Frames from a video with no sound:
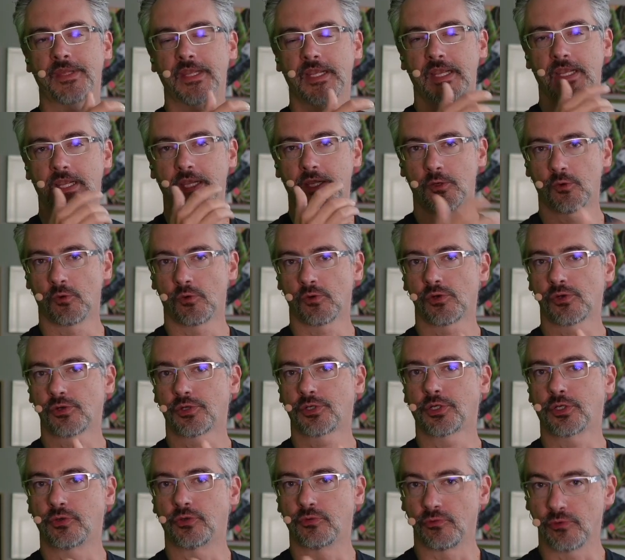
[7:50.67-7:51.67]
In order
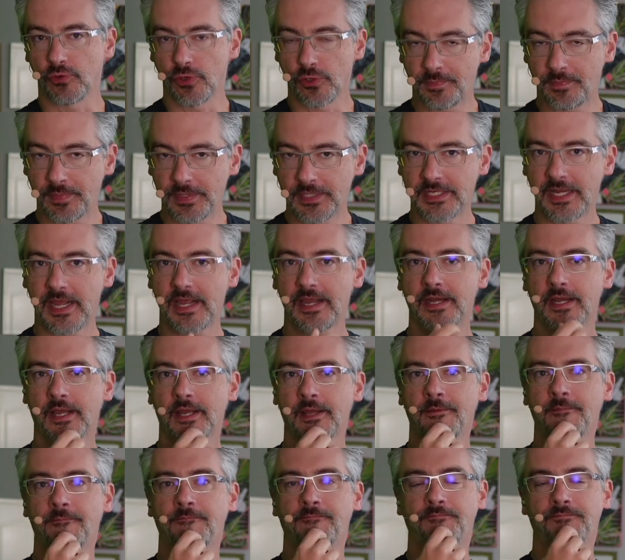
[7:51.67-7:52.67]
to group
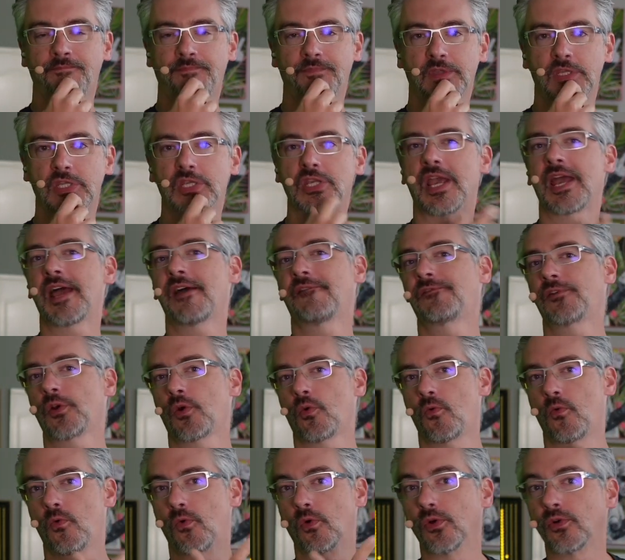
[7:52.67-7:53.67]
data, you have to
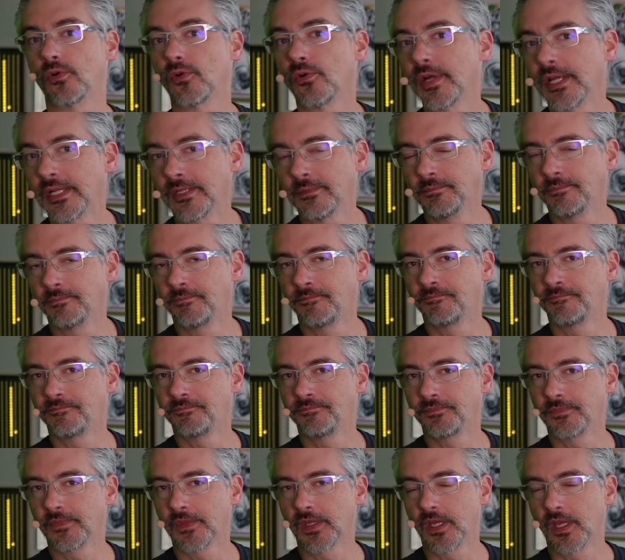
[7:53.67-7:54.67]
order it.
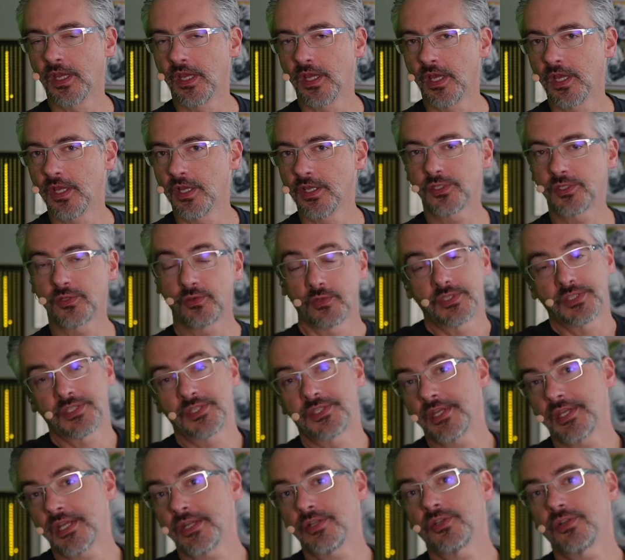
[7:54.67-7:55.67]
So it's
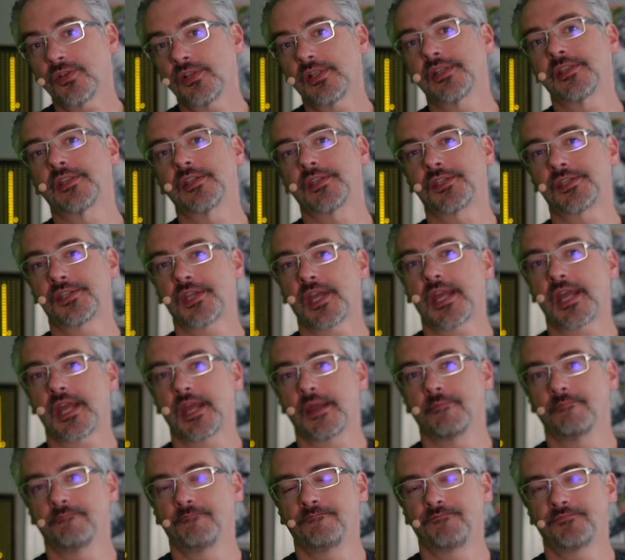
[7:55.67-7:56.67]
essentially the
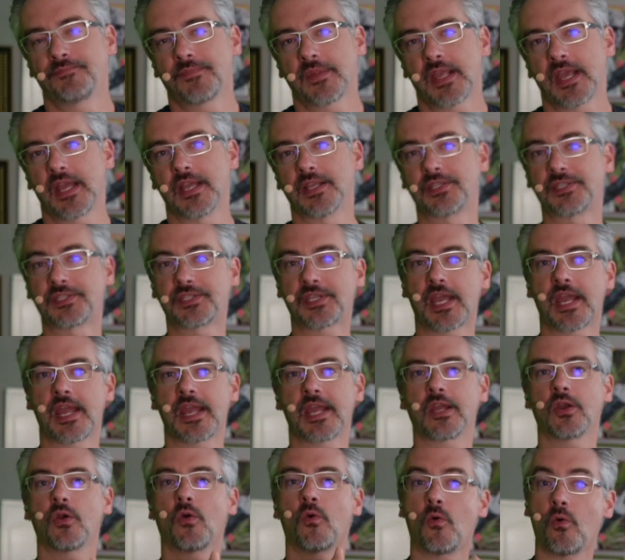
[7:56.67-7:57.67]
same as
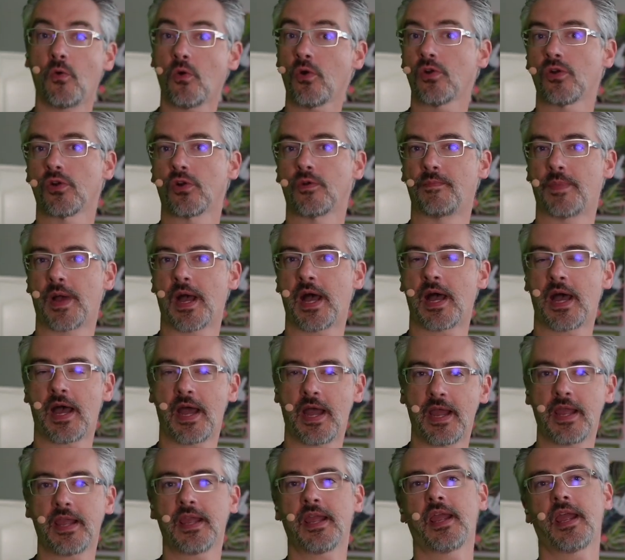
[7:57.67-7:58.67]
saying order
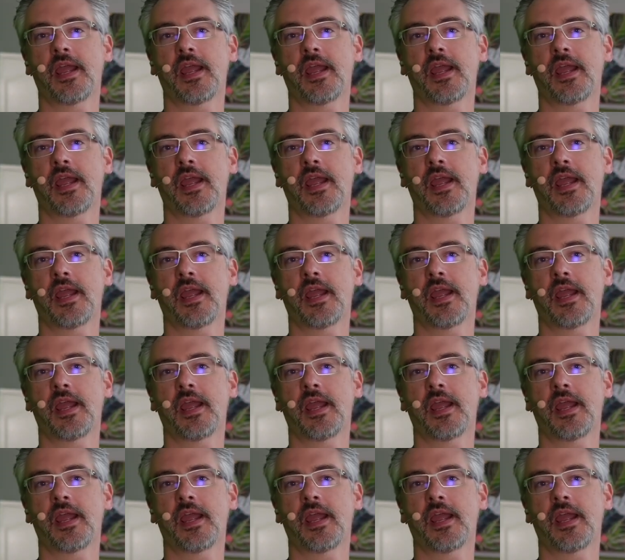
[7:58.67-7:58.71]
by